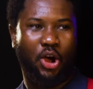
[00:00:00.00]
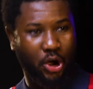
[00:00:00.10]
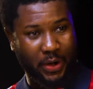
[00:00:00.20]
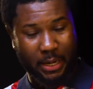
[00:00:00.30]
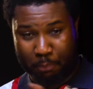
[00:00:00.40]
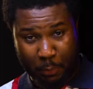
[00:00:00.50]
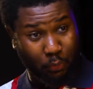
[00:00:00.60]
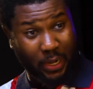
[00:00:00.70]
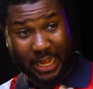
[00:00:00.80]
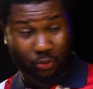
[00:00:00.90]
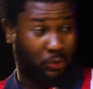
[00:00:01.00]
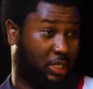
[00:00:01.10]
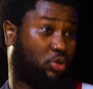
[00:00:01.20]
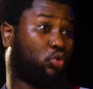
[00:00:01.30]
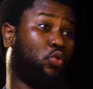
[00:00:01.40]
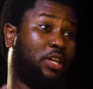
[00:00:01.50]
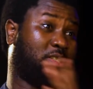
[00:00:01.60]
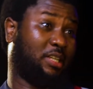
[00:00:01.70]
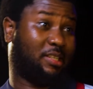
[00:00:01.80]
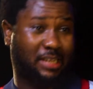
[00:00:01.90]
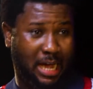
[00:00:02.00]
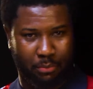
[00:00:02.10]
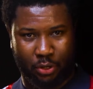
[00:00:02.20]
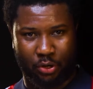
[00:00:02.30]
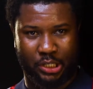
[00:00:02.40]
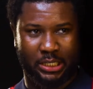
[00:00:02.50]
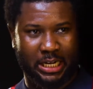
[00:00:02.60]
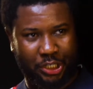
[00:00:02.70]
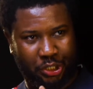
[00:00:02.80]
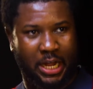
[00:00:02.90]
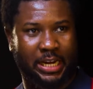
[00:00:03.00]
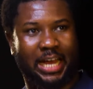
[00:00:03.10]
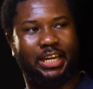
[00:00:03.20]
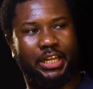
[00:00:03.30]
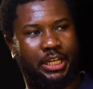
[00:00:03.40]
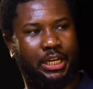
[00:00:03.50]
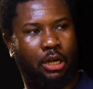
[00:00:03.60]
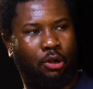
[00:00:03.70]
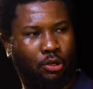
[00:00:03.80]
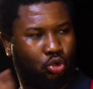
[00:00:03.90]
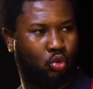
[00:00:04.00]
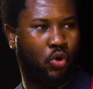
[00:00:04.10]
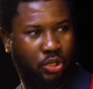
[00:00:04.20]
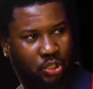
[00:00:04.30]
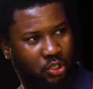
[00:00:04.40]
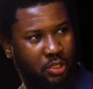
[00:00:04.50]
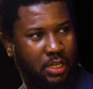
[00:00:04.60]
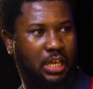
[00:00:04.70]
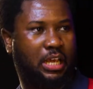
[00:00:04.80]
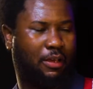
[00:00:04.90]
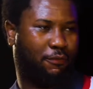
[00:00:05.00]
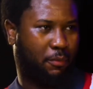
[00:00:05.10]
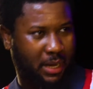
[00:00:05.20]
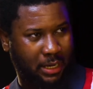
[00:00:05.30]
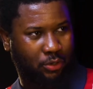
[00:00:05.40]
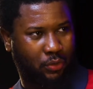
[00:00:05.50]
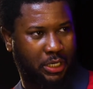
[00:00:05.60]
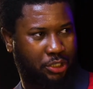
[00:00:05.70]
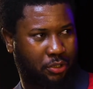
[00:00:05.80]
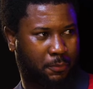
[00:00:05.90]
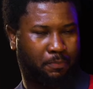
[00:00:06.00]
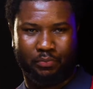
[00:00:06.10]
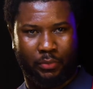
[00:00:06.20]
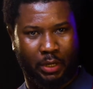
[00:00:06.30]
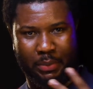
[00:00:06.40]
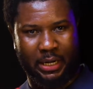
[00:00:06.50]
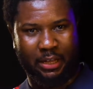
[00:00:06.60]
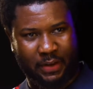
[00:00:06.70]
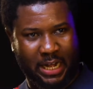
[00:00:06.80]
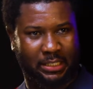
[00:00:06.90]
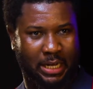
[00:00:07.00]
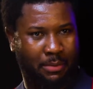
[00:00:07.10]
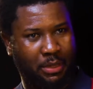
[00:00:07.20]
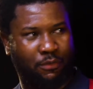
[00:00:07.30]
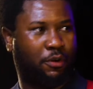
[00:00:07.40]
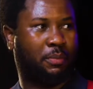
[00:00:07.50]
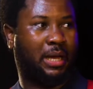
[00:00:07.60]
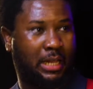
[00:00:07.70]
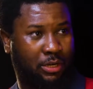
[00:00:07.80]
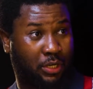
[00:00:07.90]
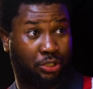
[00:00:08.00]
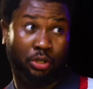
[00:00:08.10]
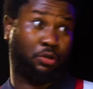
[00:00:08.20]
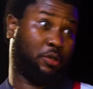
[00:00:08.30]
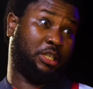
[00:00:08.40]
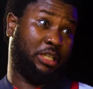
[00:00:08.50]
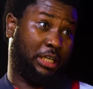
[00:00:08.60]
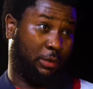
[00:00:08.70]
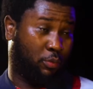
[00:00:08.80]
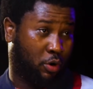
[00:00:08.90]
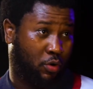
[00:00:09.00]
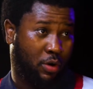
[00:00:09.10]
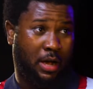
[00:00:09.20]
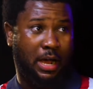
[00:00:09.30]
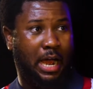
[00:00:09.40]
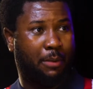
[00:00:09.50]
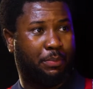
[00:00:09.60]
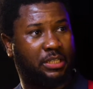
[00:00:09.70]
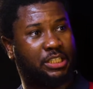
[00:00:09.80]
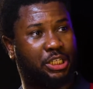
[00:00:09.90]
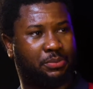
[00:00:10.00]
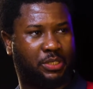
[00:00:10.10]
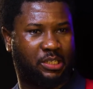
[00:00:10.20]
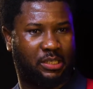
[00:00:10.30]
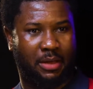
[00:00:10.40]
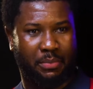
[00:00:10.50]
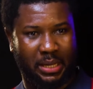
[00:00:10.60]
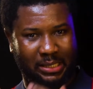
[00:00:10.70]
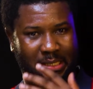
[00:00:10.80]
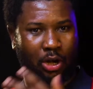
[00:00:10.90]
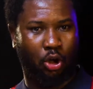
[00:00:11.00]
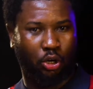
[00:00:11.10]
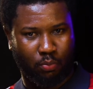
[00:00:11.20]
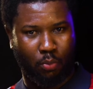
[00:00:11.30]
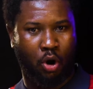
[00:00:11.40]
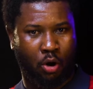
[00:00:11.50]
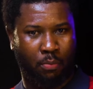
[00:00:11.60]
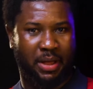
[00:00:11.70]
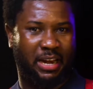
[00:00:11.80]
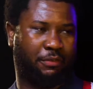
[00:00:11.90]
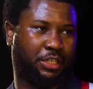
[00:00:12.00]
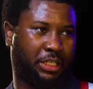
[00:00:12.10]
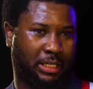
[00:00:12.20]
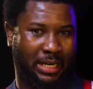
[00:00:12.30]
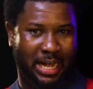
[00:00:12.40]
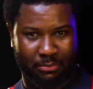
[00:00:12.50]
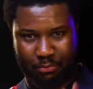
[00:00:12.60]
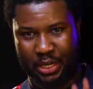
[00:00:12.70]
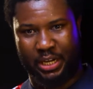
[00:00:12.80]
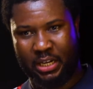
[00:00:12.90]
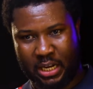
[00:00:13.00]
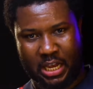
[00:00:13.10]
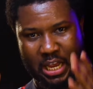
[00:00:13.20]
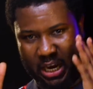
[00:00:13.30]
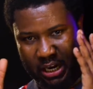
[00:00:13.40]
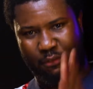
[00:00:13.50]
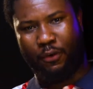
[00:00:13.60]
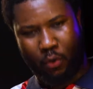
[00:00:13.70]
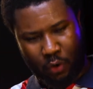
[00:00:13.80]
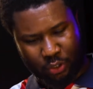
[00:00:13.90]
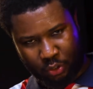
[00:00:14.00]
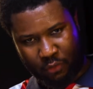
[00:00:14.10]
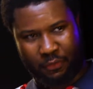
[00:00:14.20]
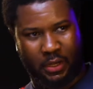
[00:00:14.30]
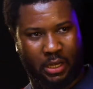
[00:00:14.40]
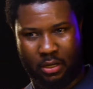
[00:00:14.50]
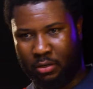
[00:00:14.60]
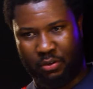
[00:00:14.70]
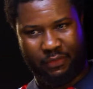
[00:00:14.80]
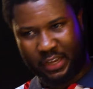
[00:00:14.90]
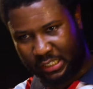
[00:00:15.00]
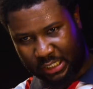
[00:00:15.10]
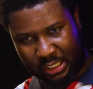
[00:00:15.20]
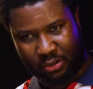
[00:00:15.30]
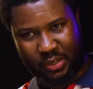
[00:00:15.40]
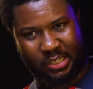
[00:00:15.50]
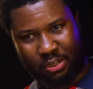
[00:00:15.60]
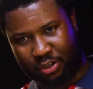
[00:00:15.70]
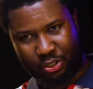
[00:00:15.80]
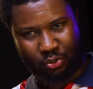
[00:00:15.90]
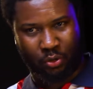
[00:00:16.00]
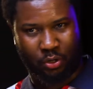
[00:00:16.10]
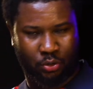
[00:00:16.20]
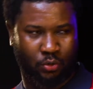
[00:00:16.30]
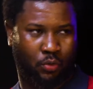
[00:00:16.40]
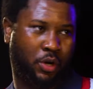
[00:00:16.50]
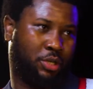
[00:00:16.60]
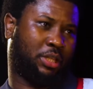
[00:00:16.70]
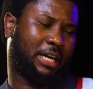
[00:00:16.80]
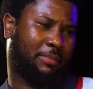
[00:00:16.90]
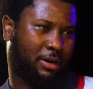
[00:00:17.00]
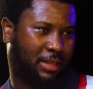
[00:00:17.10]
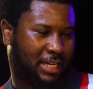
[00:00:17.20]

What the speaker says: All right, people like to say school is a scam because they are leaning a lot towards informal education. They believe that informal education using the Igbo apprenticeship system is a lot more beneficial than being in the four walls of a university or a secondary school or so. What do you think about